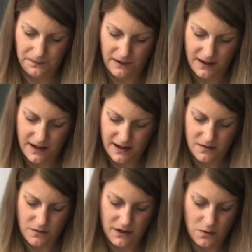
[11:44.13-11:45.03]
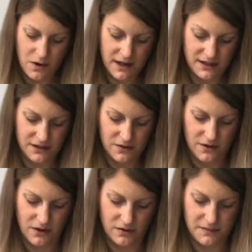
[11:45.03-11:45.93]
Okay, what you want to do
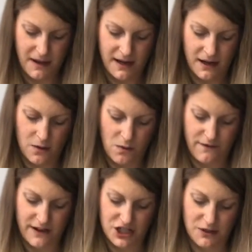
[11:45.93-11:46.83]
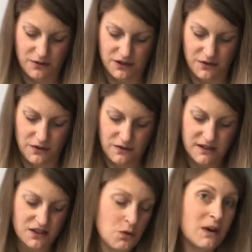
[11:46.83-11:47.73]
though, depending on what vegetables you use,
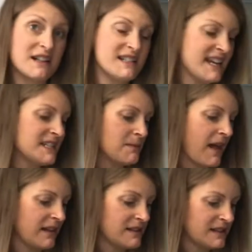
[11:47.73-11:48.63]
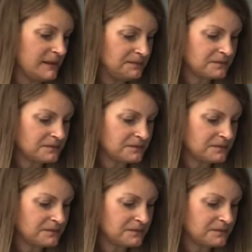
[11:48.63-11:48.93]
is you want to taste balance it.